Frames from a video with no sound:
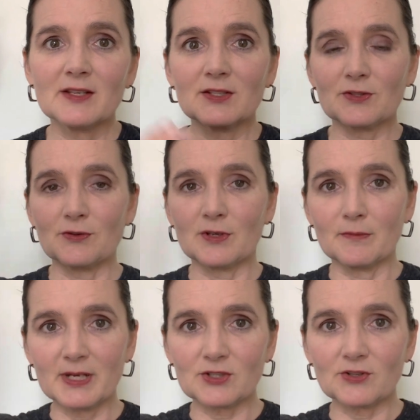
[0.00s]
So you can
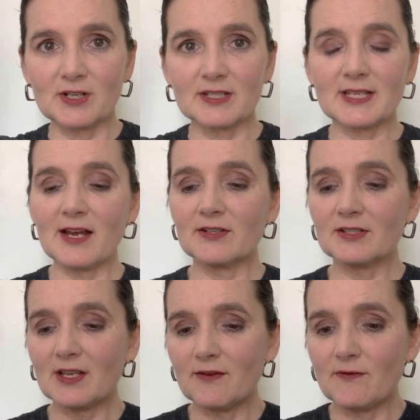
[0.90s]
picture it as higher
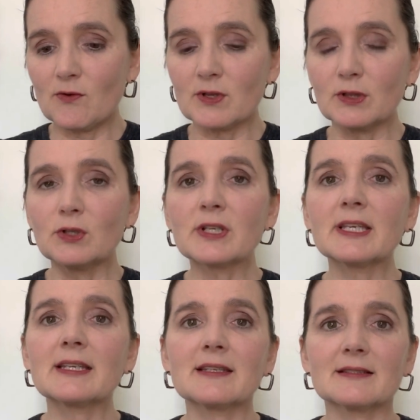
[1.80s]
self or
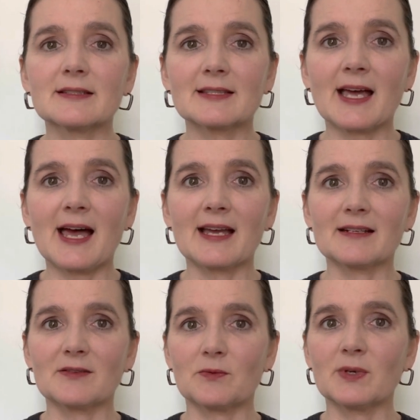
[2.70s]
looking
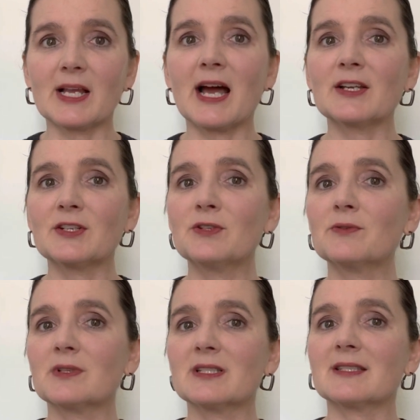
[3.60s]
inside. When I
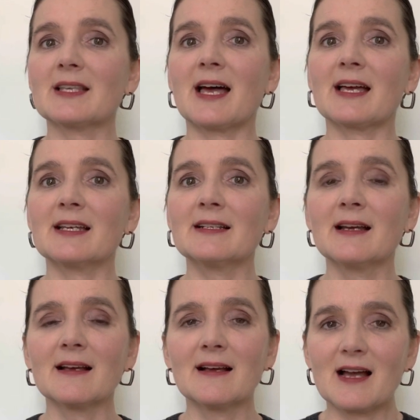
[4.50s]
knew inside,
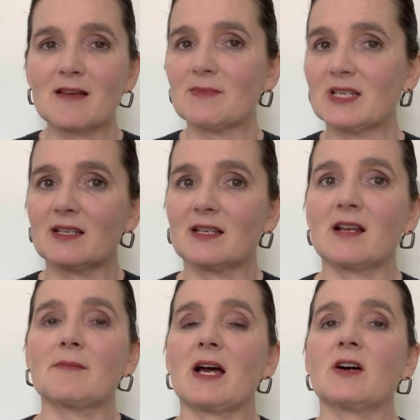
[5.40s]
I'm eating and
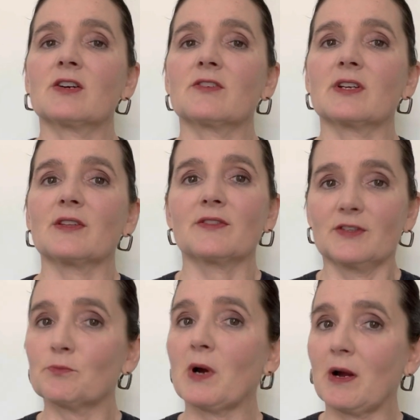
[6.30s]
I'm not hungry.
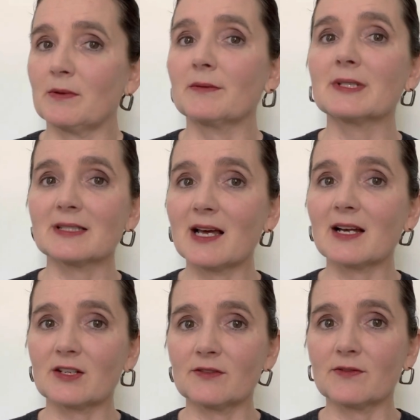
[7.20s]
This probably is
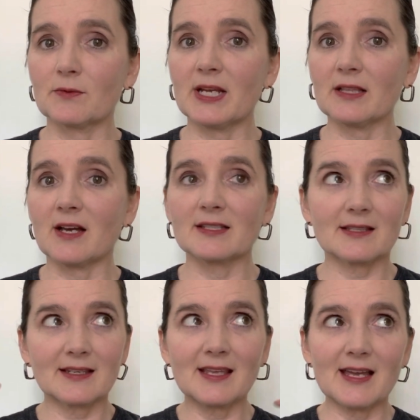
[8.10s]
not good for weight loss.
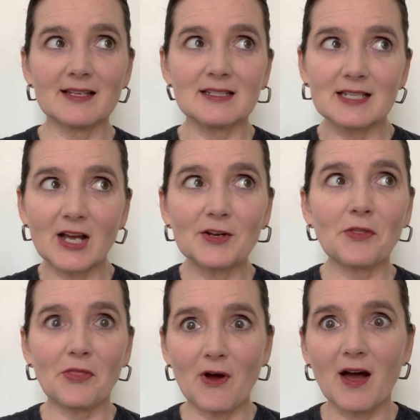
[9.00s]
Like, that entire
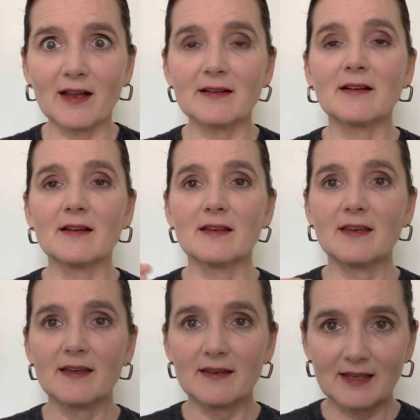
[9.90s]
thought
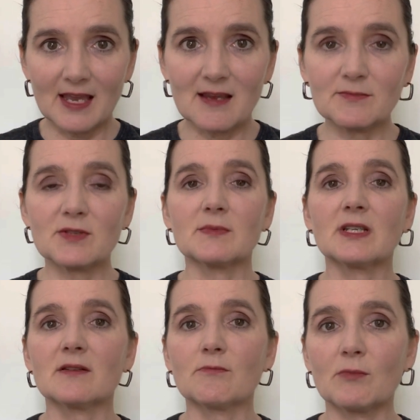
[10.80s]
came to
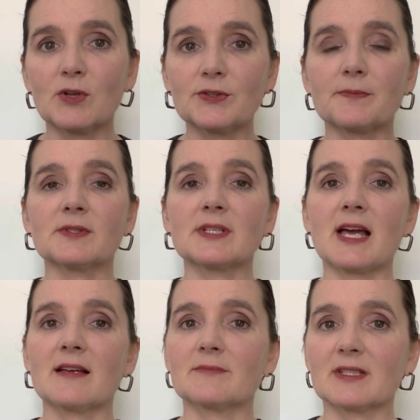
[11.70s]
me multiple
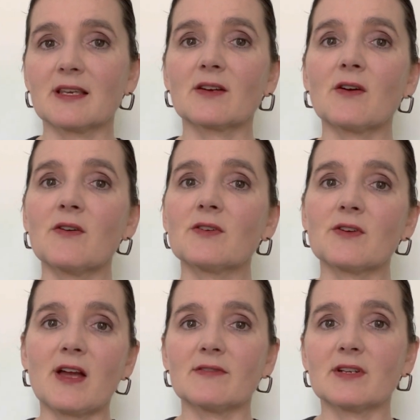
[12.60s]
times, like, oh, you're
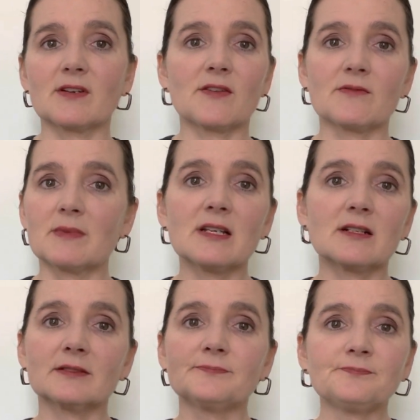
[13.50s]
having another meal.